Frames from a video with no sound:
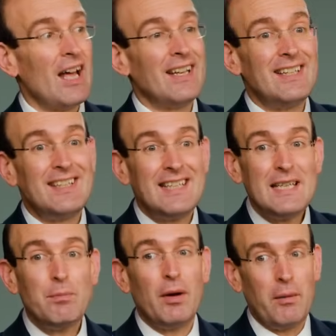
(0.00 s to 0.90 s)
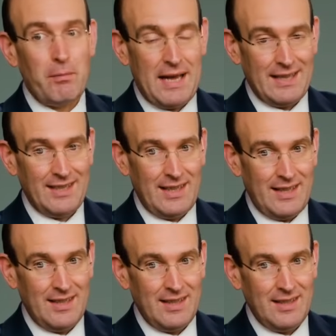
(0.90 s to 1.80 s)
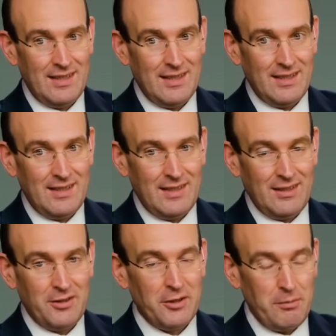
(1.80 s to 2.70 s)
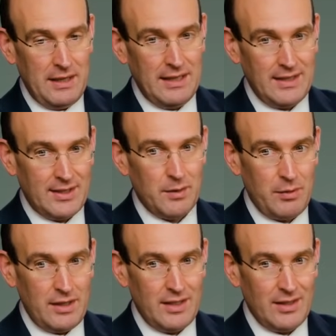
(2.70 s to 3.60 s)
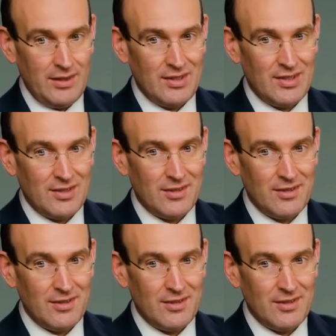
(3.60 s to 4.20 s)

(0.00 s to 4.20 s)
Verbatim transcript: a deeper matter than mere disobedience.